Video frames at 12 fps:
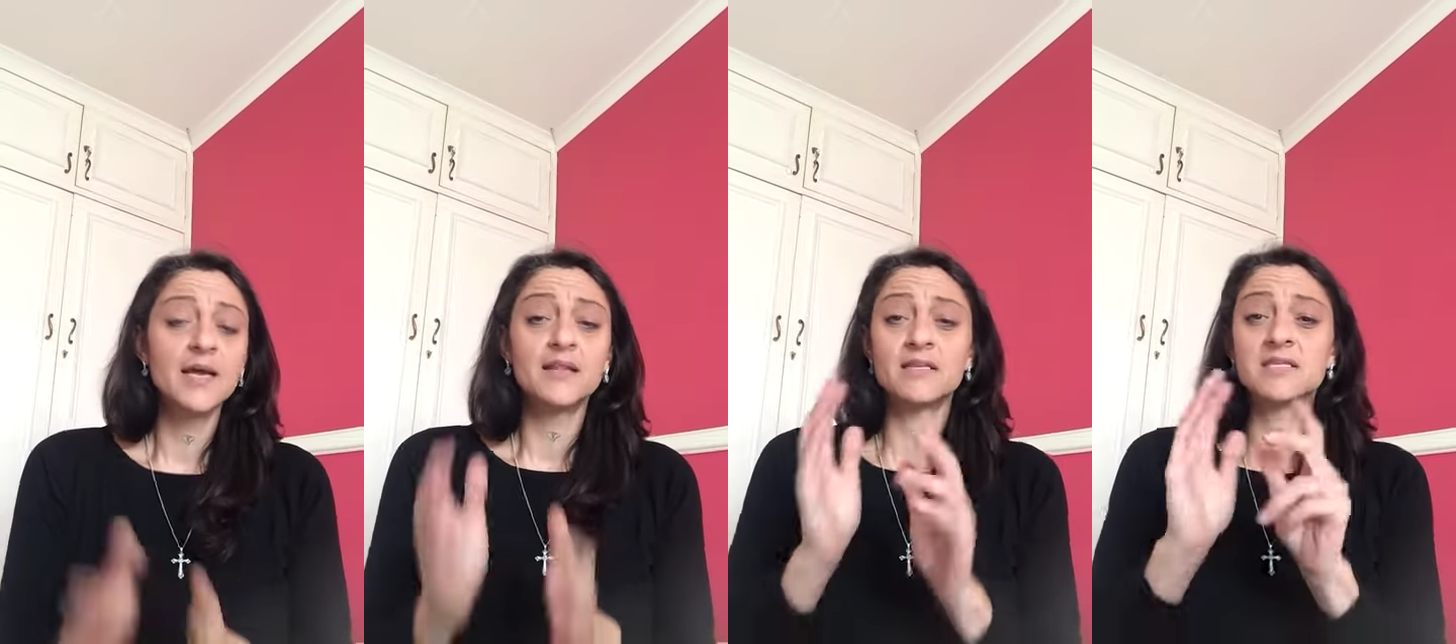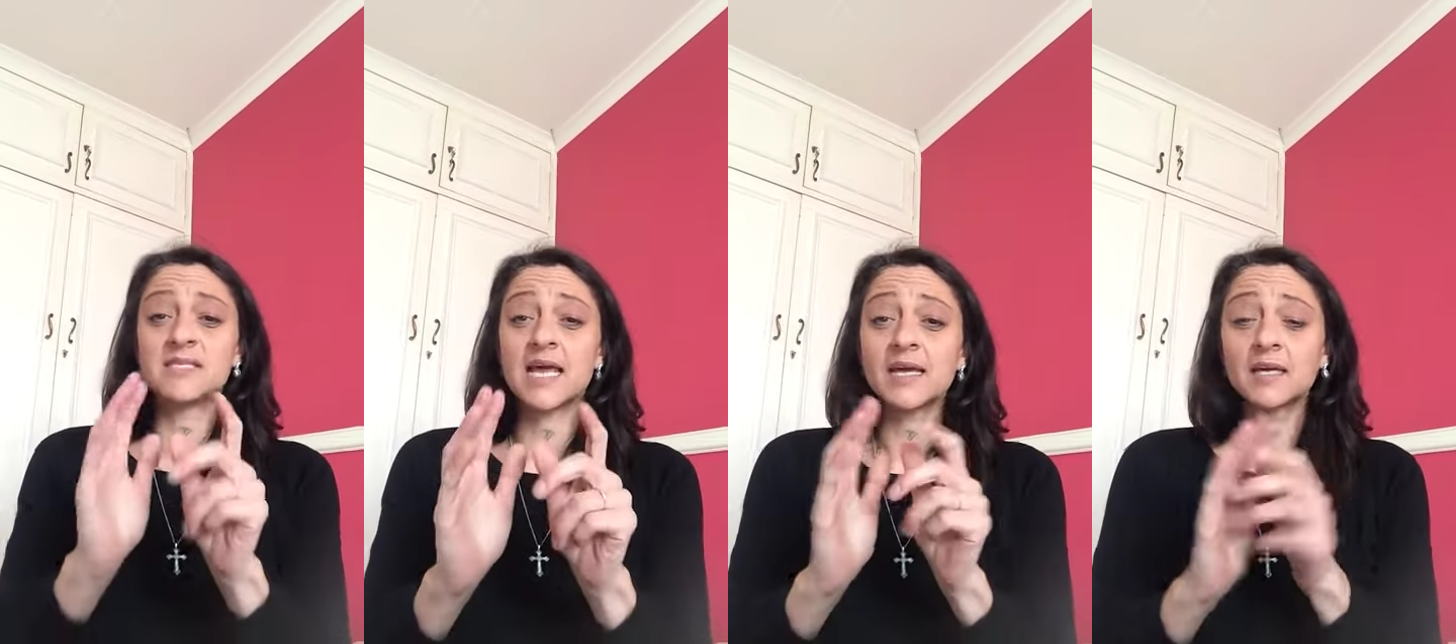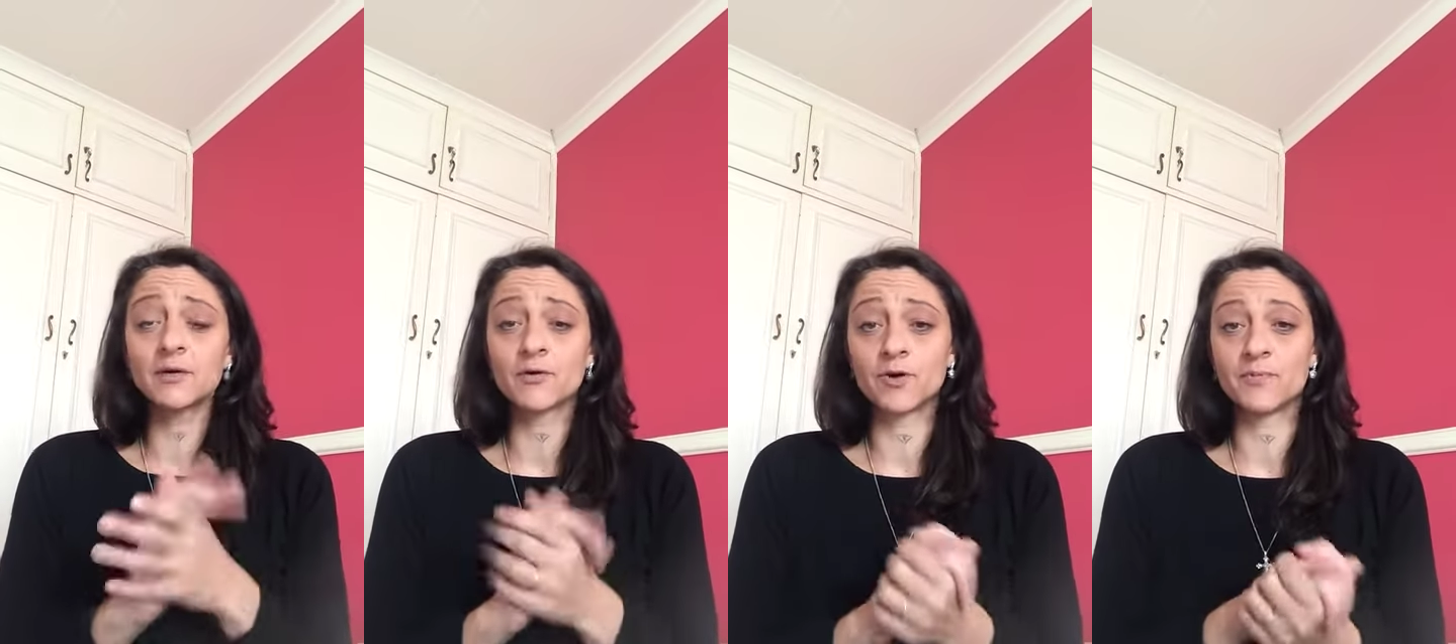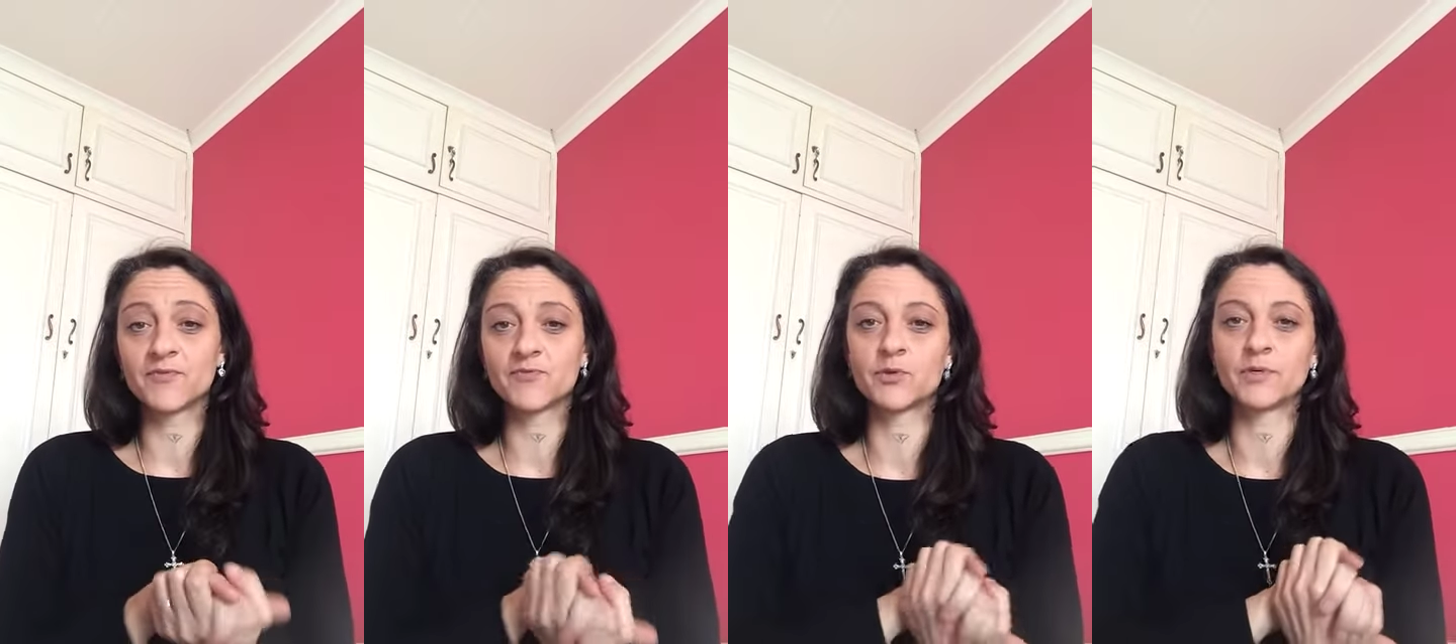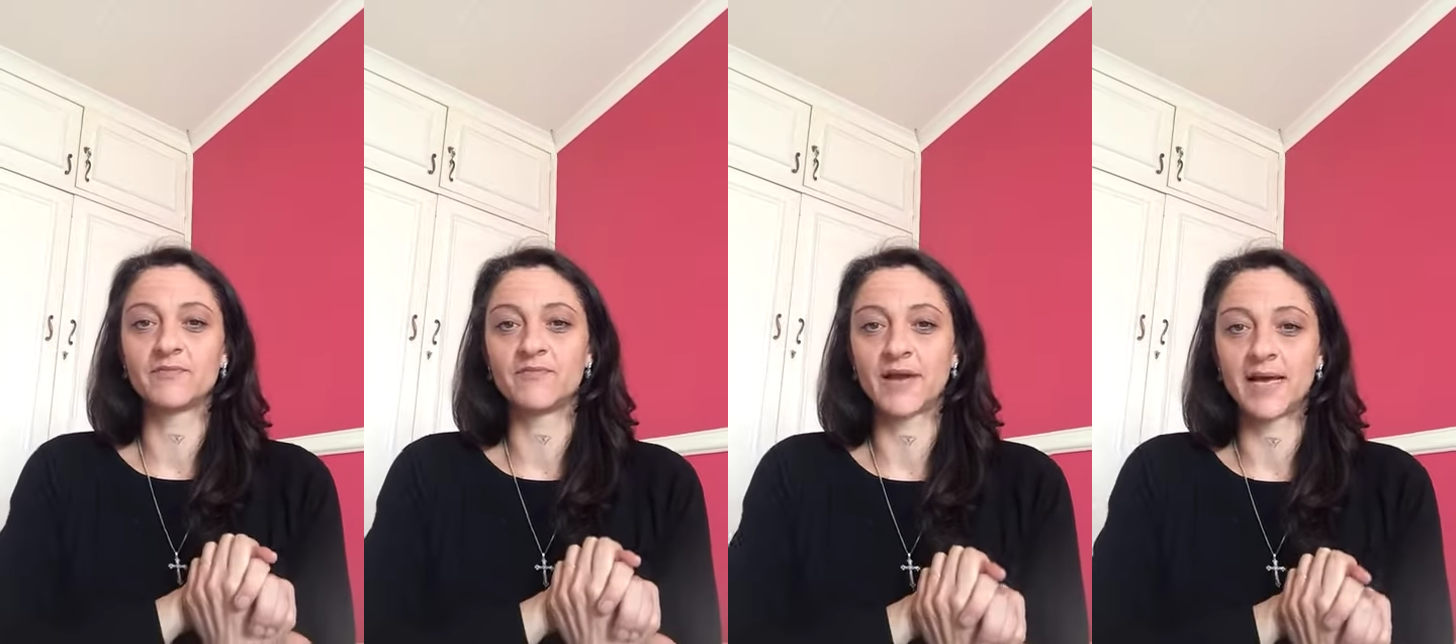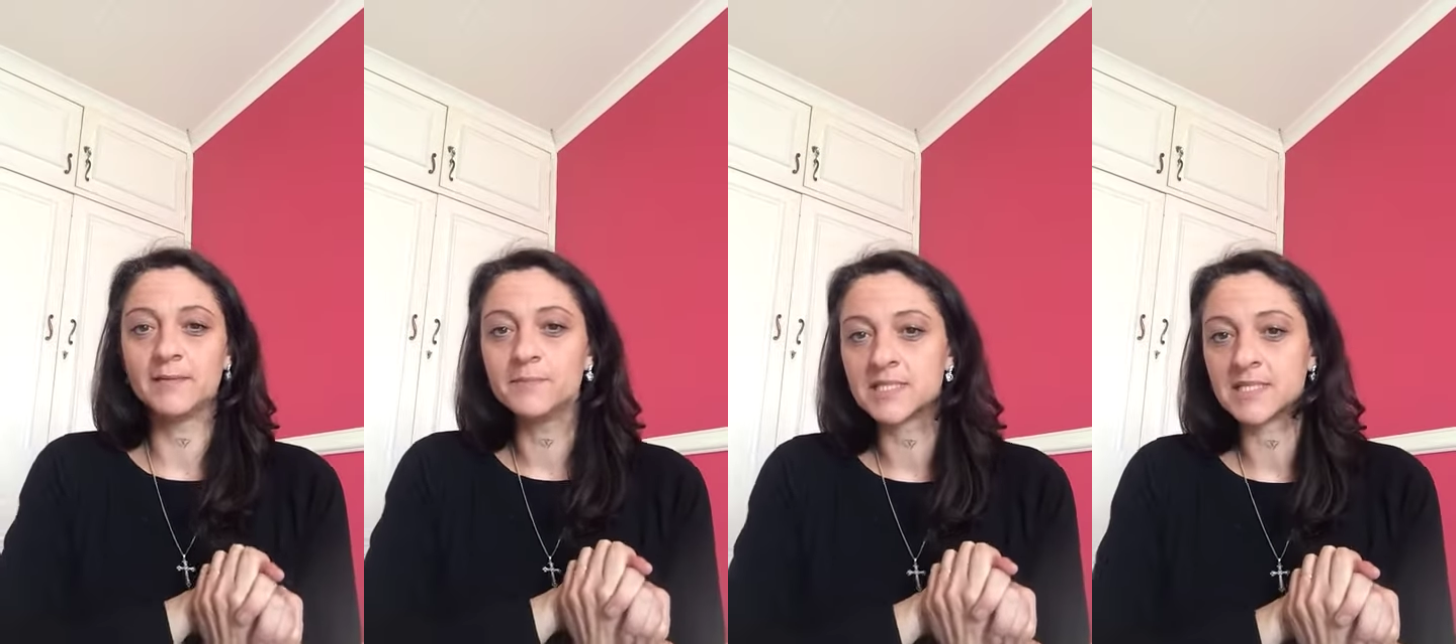The second group of twin
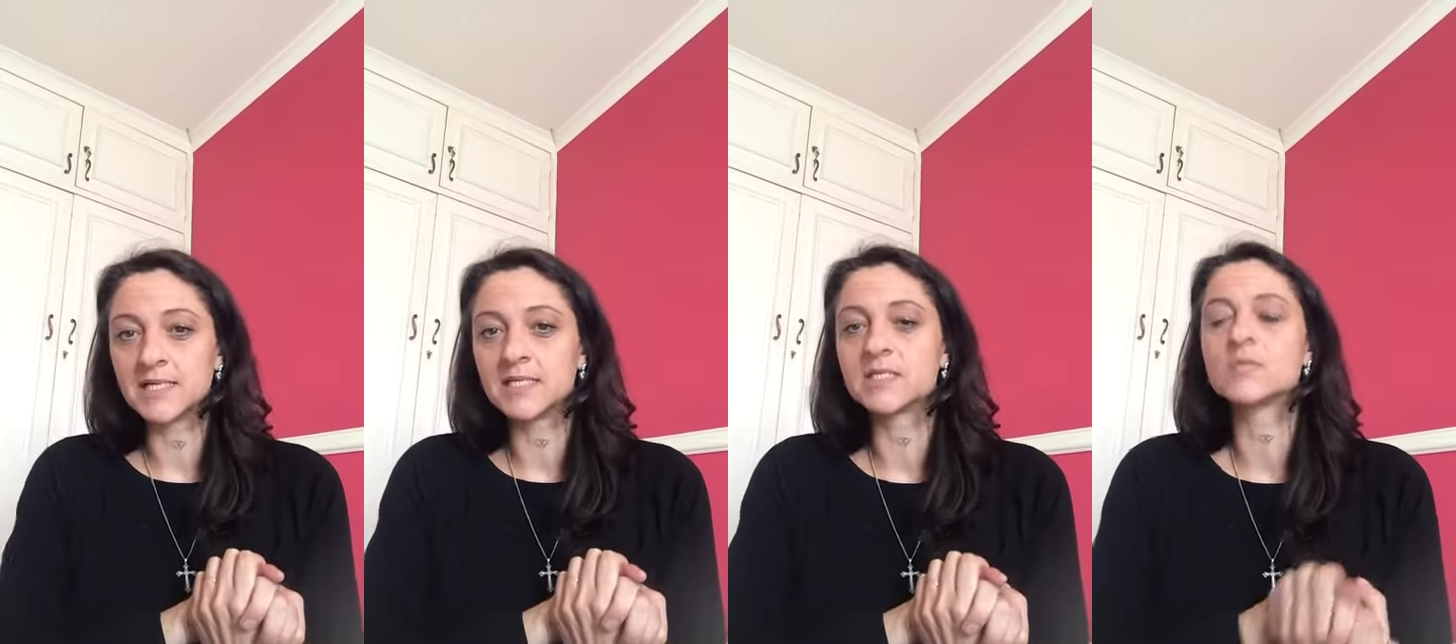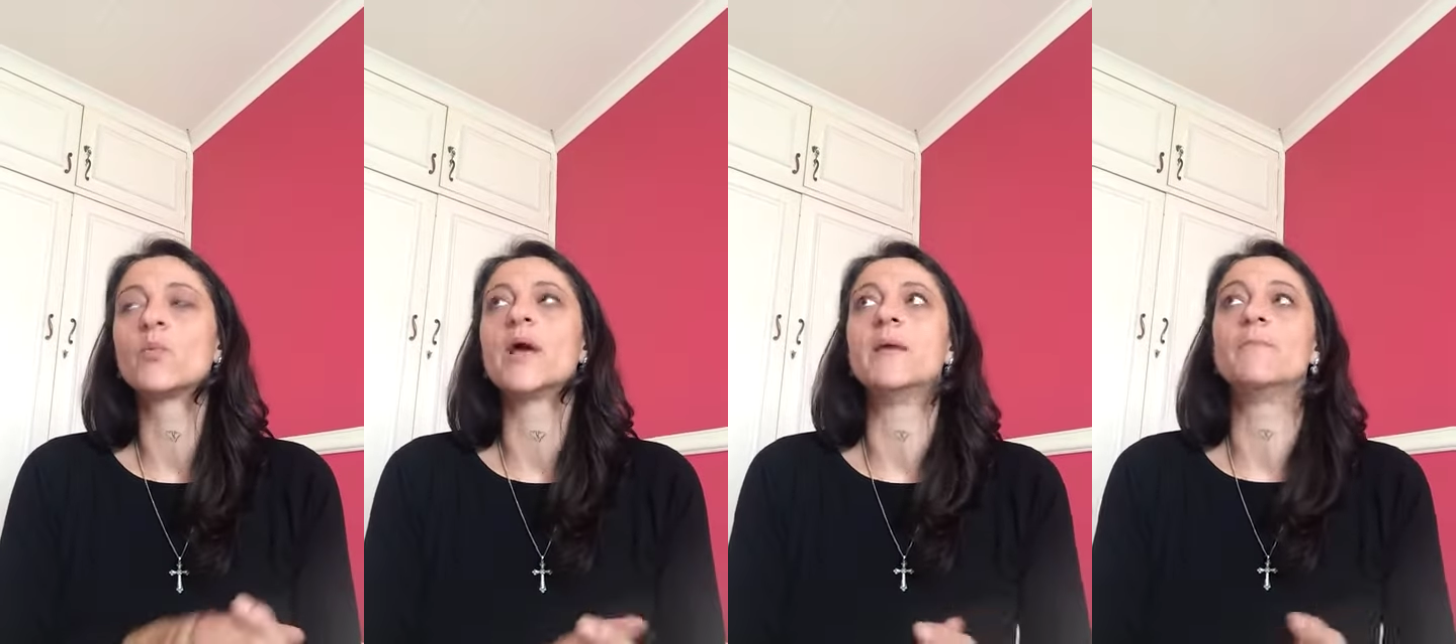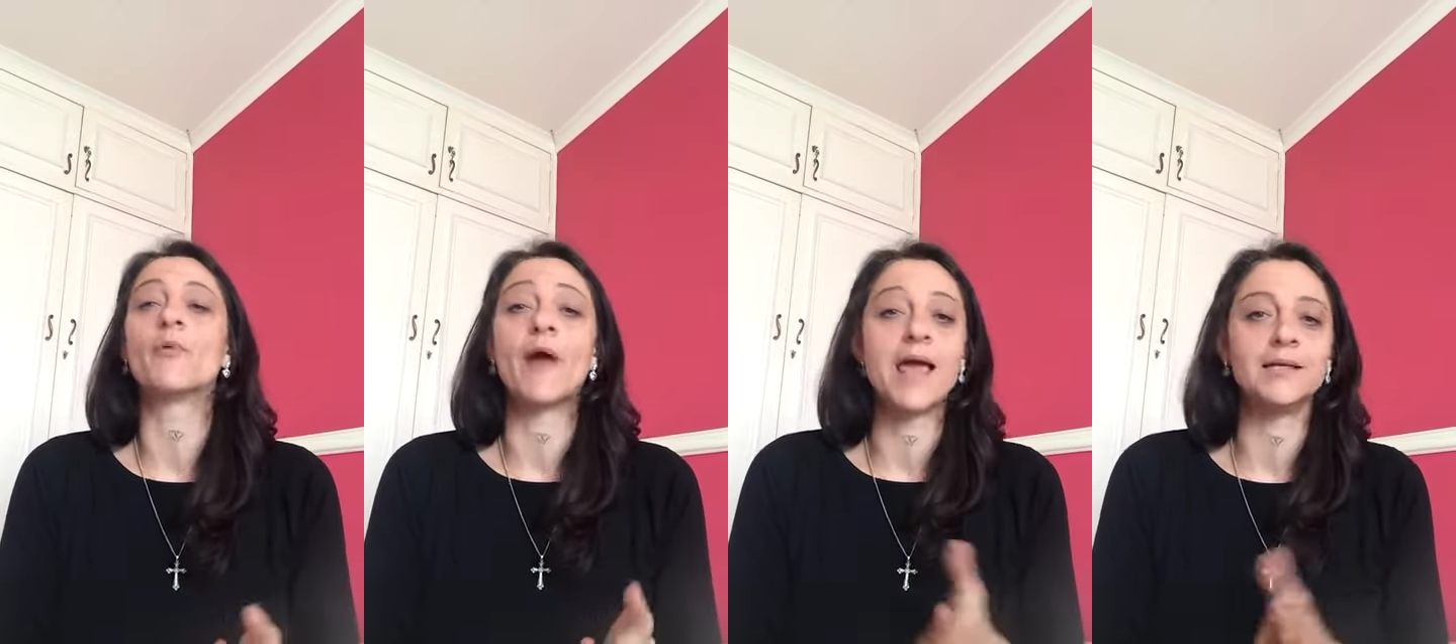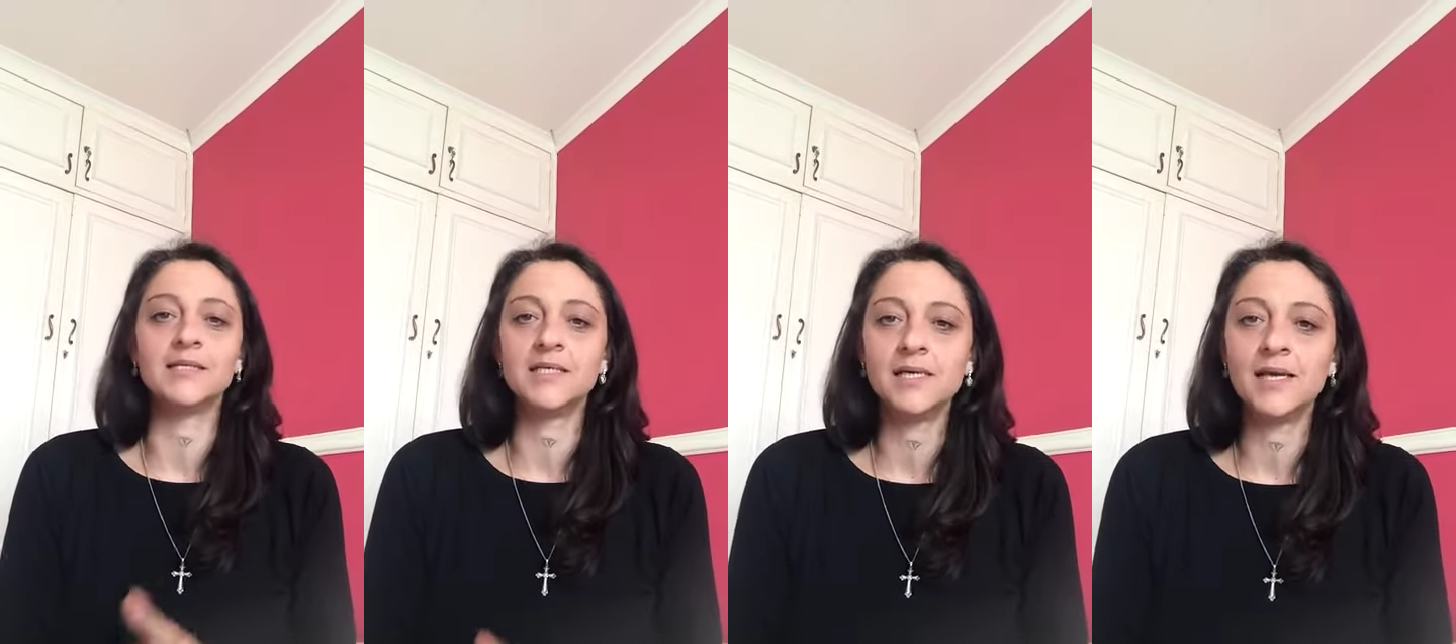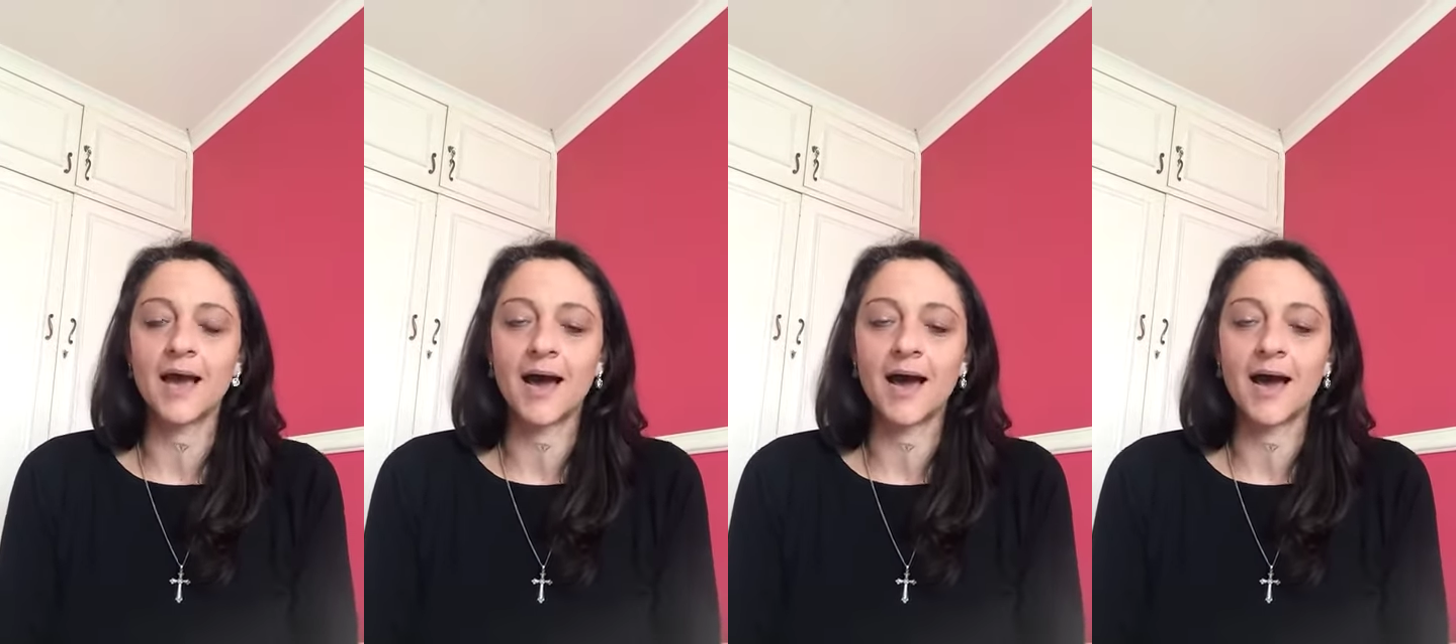flames is where Brandy,